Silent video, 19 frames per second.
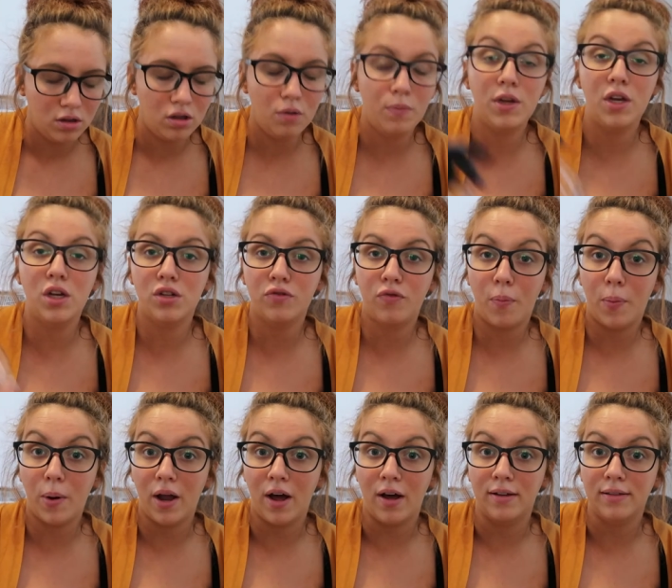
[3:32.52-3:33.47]
that we use for
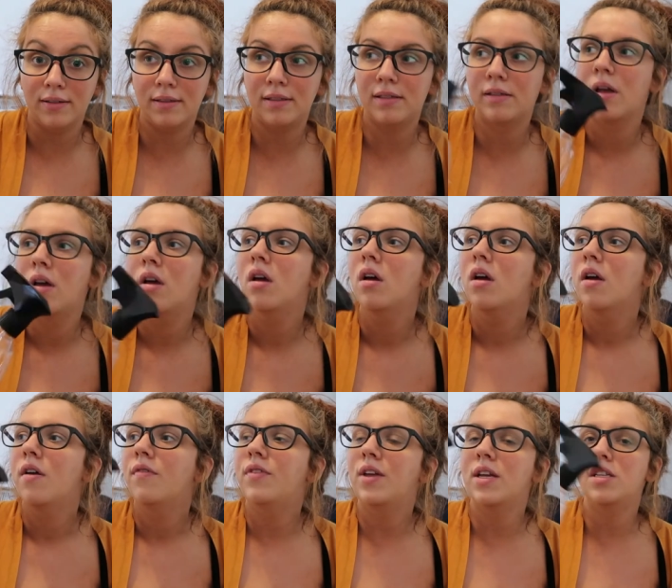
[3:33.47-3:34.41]
plants.
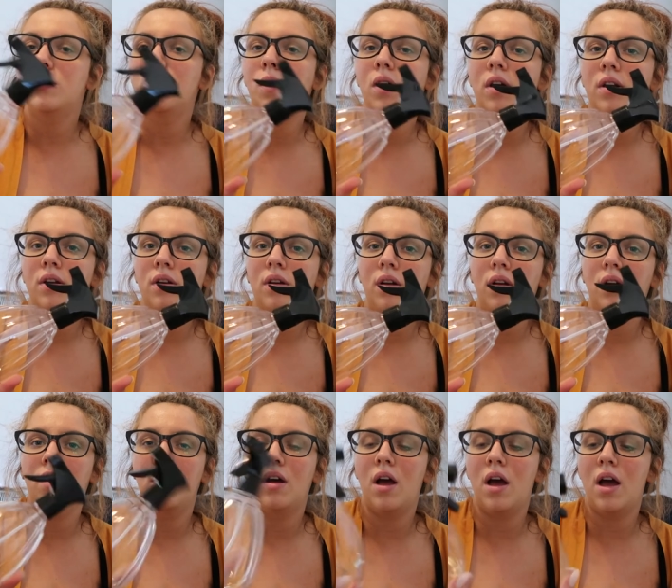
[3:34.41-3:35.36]
This one
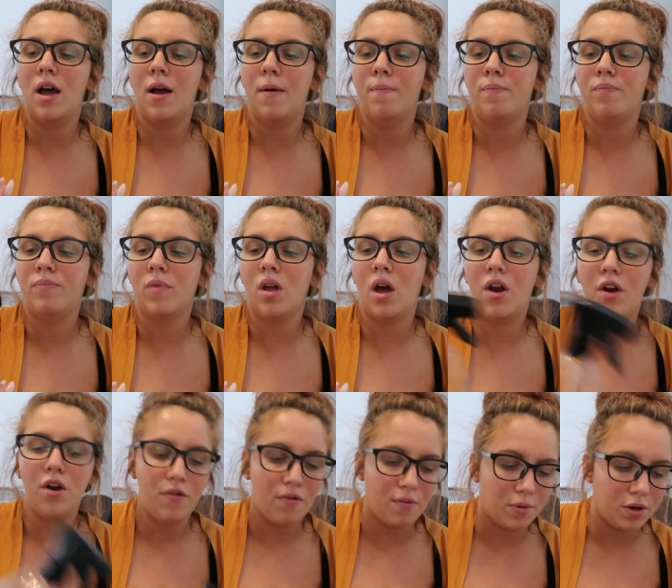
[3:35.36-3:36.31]
um, I
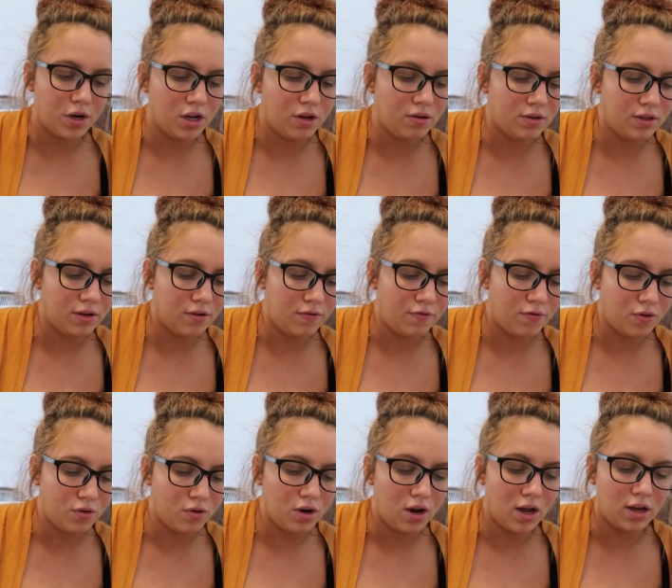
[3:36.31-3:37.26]
don't know if I'm going to use it
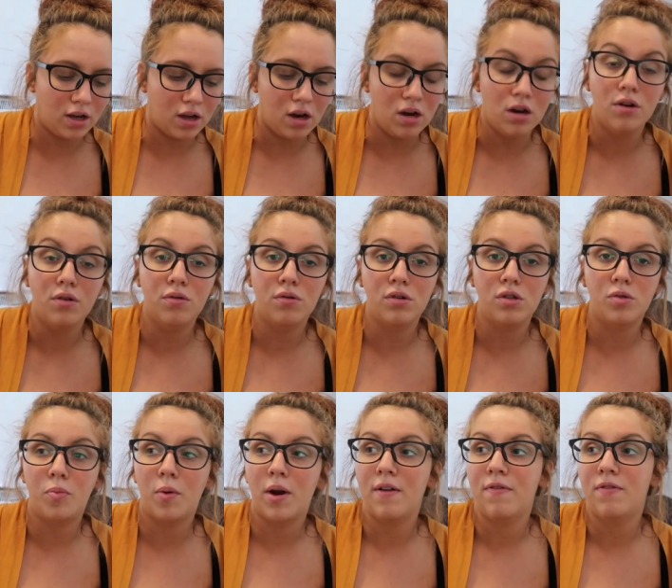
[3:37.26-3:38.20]
for like a Lenor
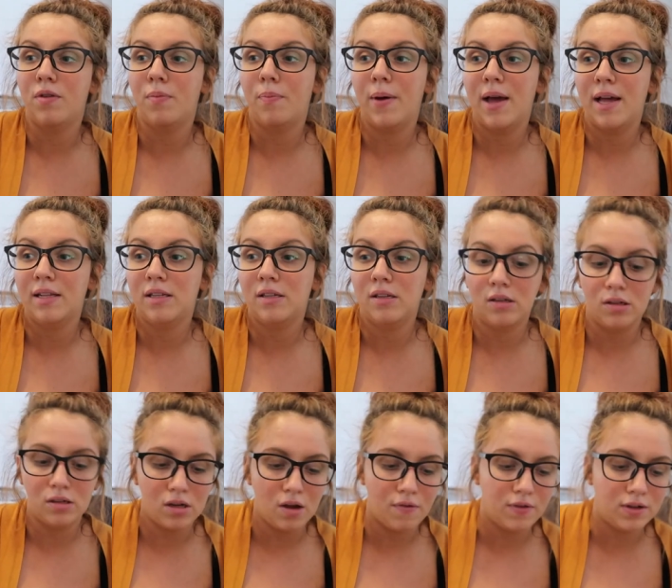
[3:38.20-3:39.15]
spray for the beds and
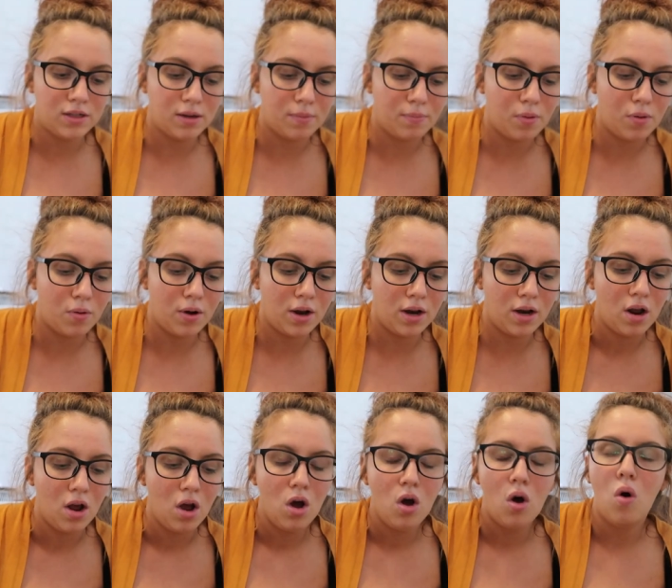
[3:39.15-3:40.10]
stuff at some point
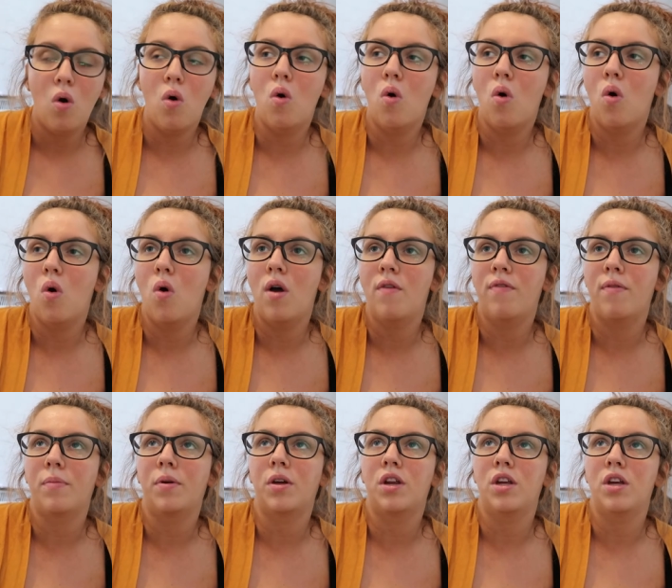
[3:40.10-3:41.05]
or if
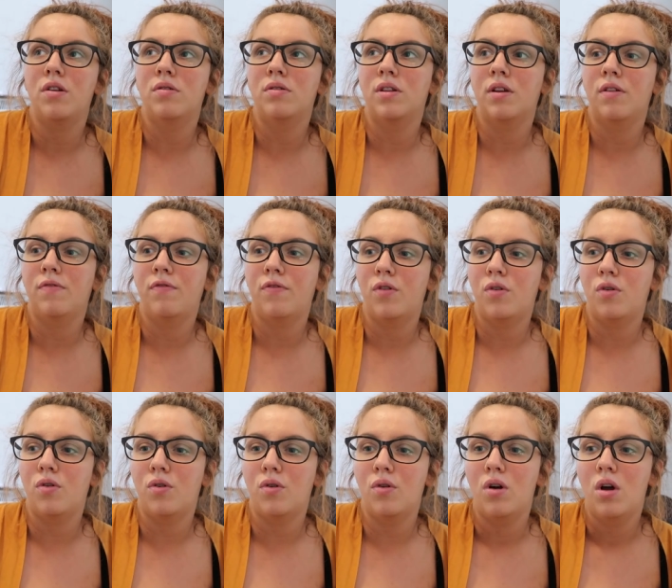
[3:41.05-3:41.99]
I'm going to use it
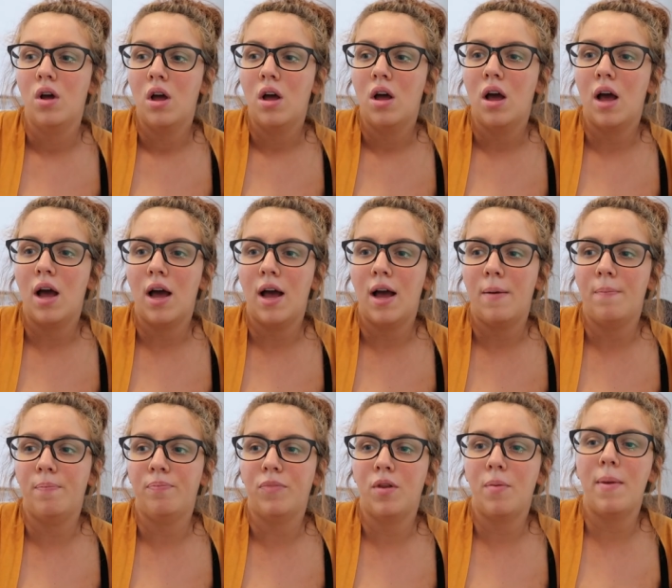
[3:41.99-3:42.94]
for
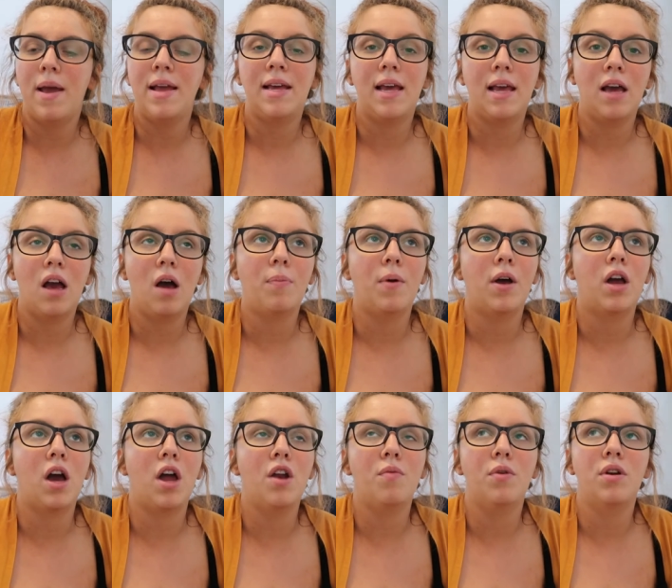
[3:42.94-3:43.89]
um, making up. I
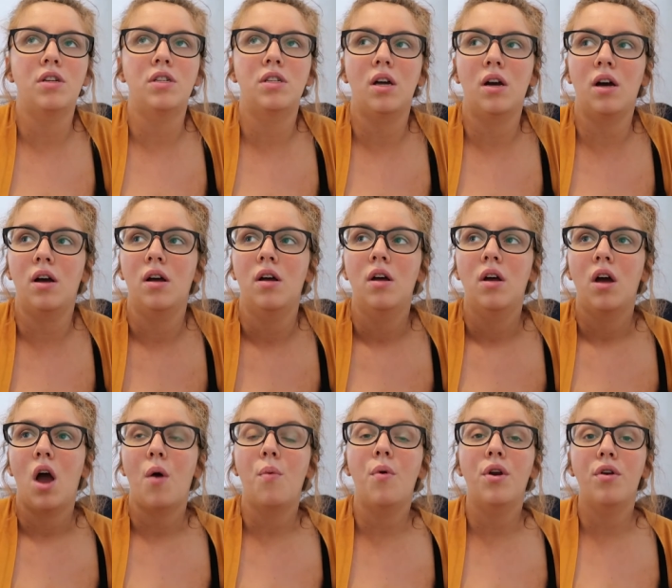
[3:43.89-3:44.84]
kind of want to start,
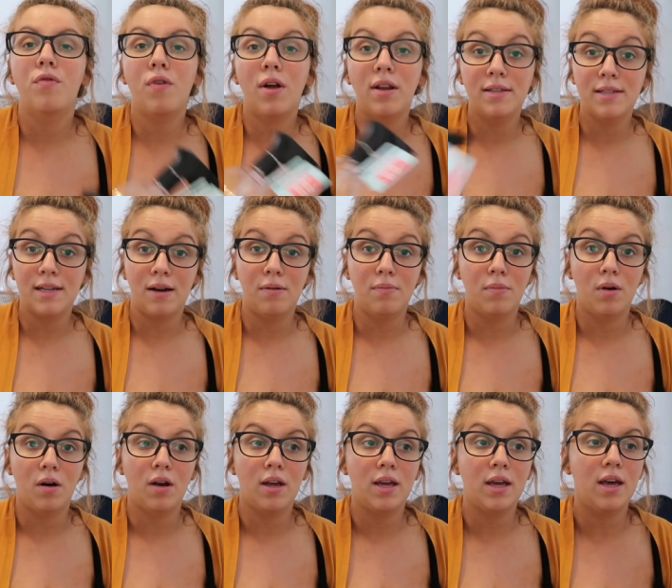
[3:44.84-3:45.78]
I want to run down
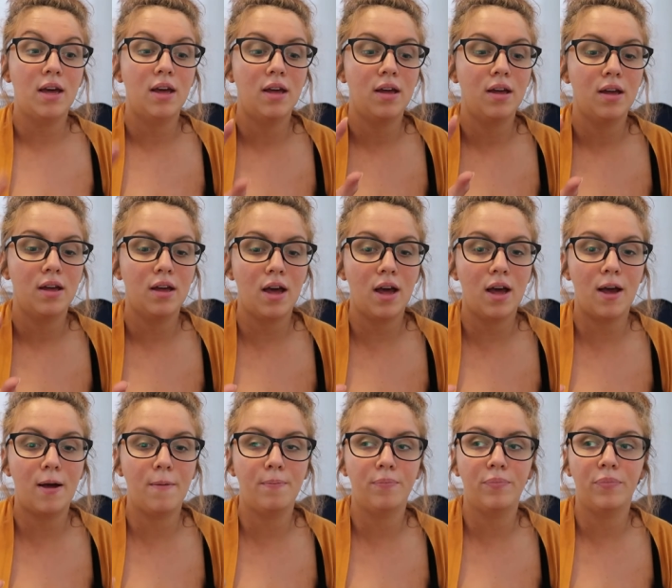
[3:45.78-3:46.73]
my
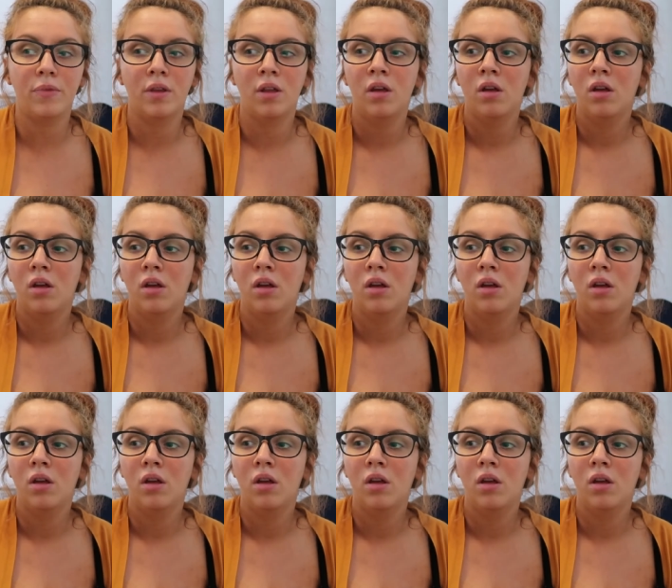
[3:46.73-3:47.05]
um,